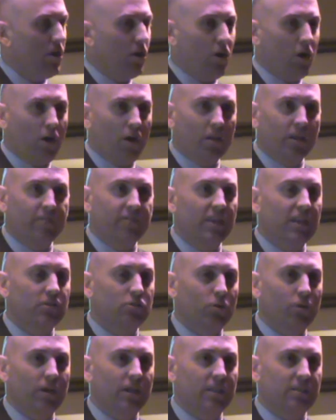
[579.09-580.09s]
All of
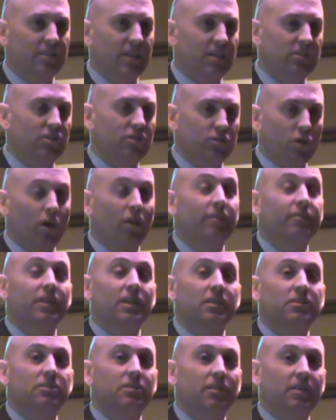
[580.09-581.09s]
these organizations, all
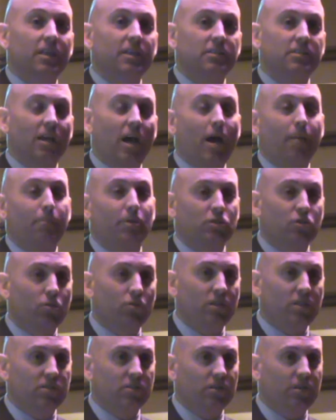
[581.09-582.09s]
of these
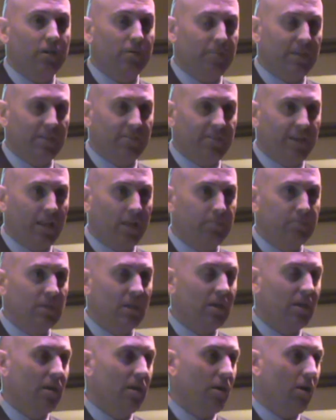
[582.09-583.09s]
opportunities are going to be
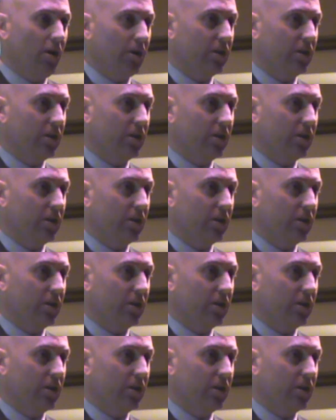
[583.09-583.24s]
developed.